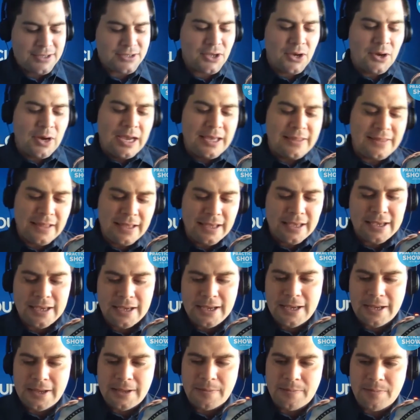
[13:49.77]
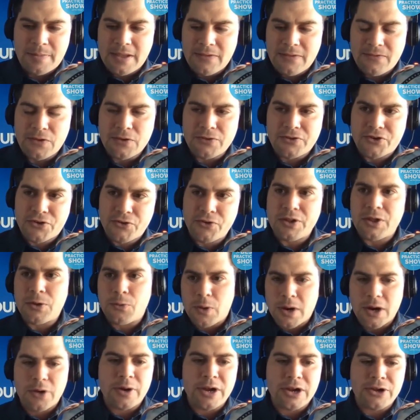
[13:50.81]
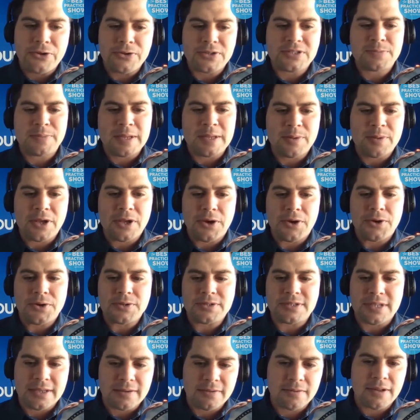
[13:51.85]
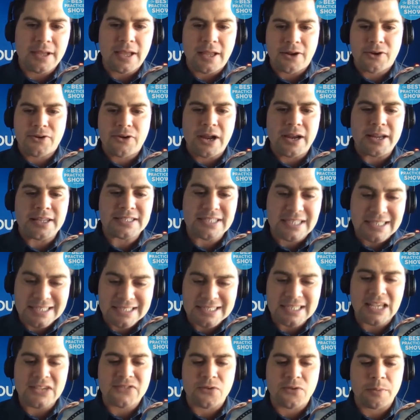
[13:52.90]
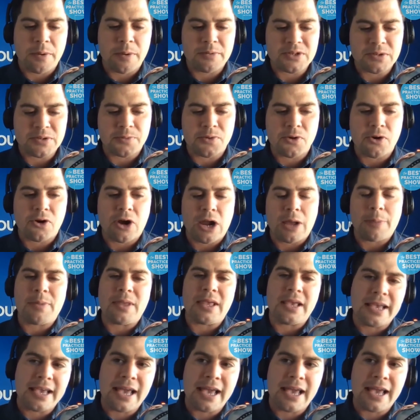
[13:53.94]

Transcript: So I think um, if you truly want to reduce PPOs and and create a successful membership program,